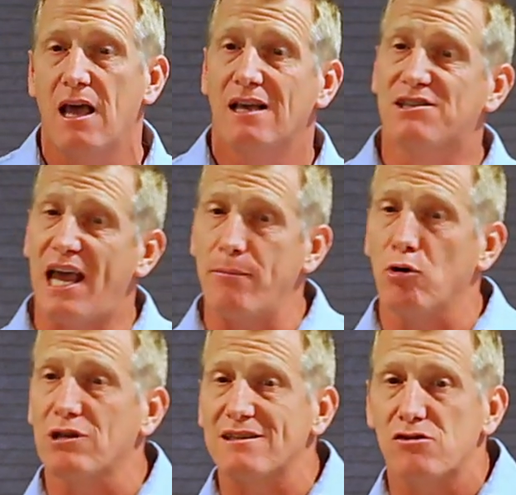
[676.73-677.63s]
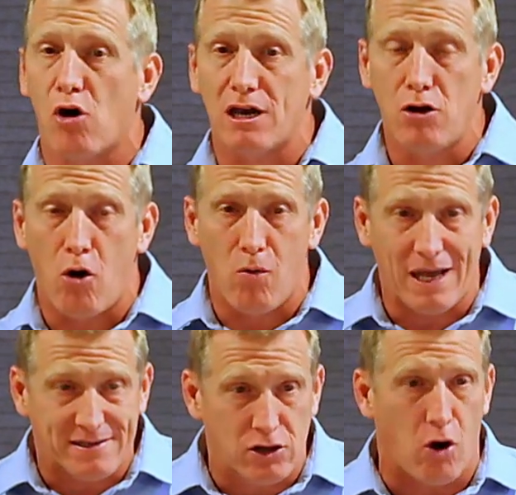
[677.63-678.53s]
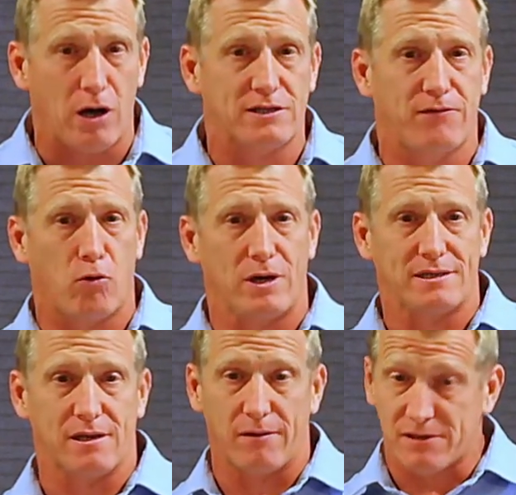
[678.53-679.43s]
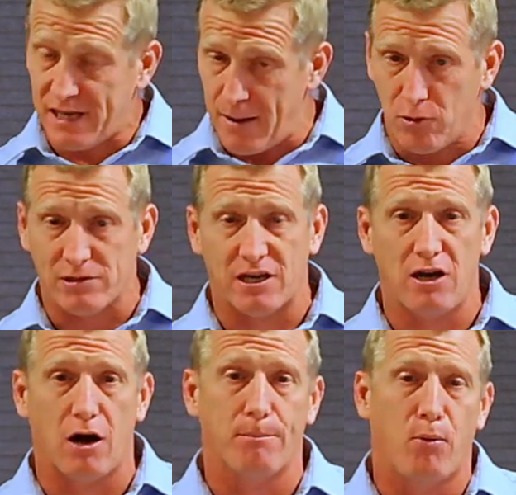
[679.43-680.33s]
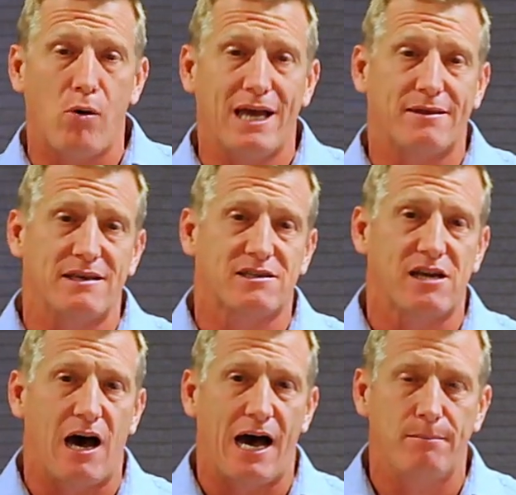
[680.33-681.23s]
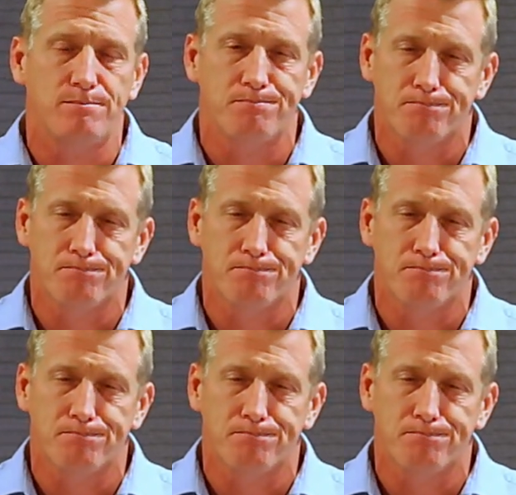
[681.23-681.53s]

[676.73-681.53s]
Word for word: Samuel does not know it's God's voice. Samuel's a young boy at this time.